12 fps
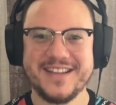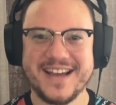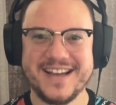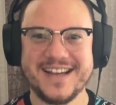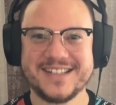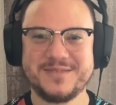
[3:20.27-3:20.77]
hear
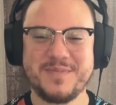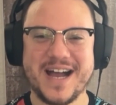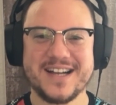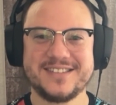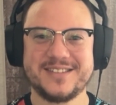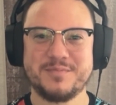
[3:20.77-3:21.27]
that,
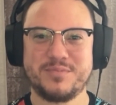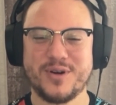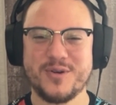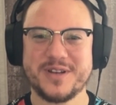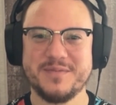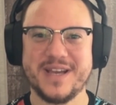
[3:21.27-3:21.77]
Xbox? A
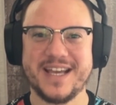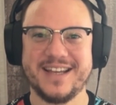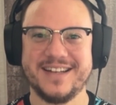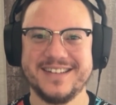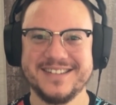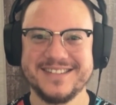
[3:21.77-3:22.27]
broken
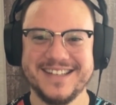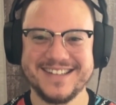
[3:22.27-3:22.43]
man.